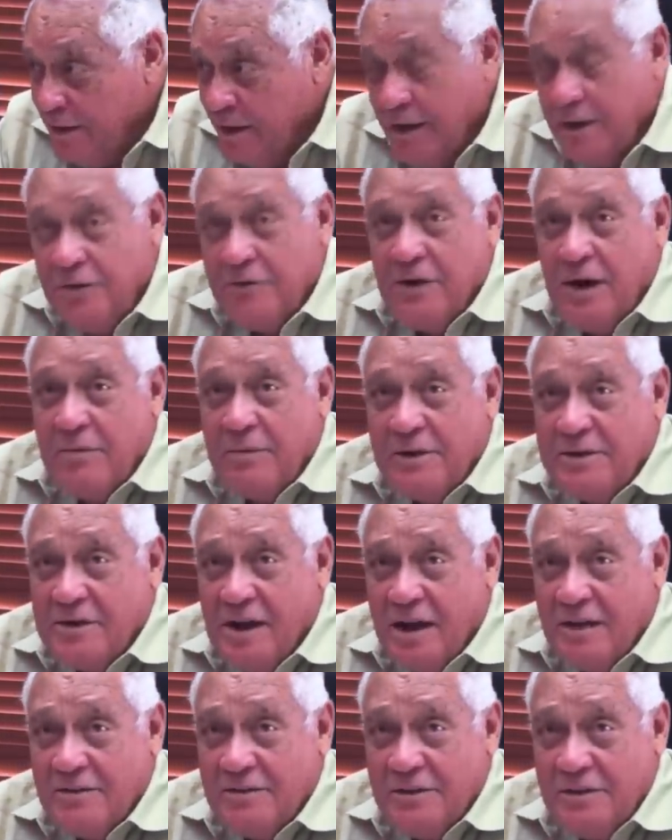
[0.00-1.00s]
and grab a
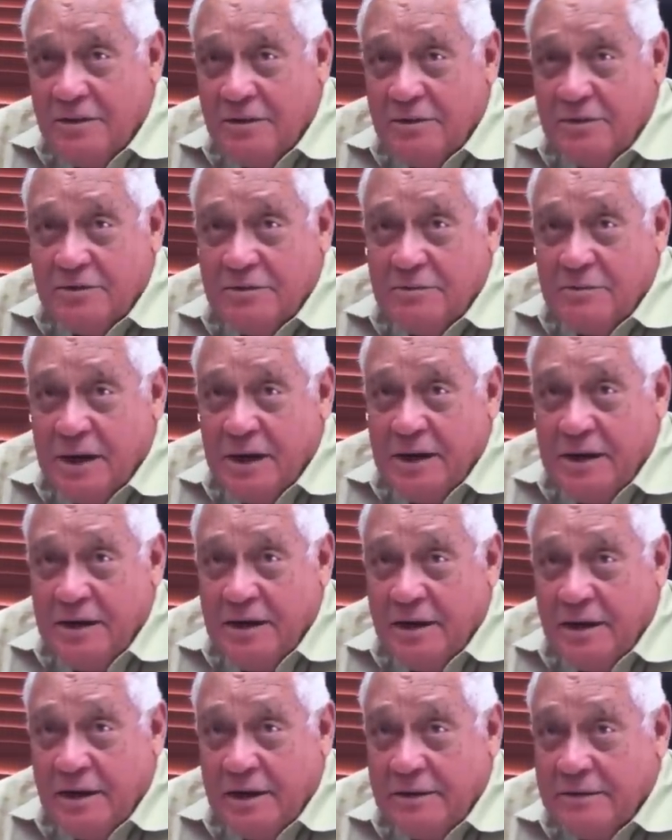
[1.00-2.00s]
taxi now to my
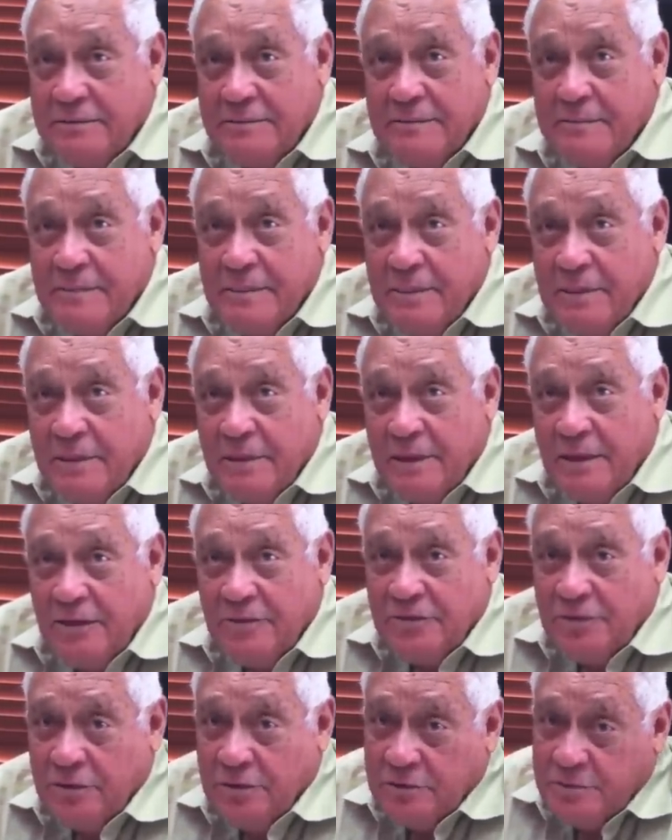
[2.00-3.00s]
yard.
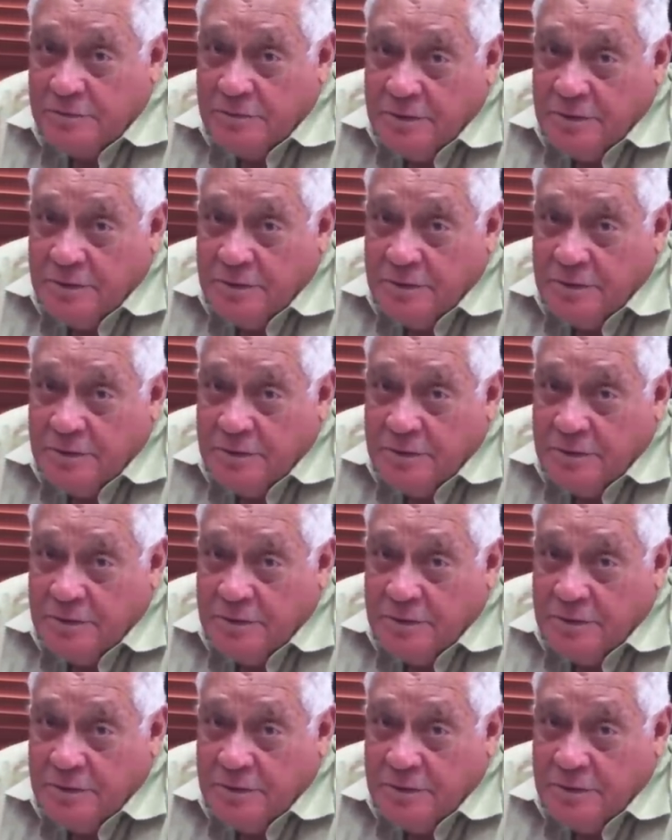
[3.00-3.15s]
So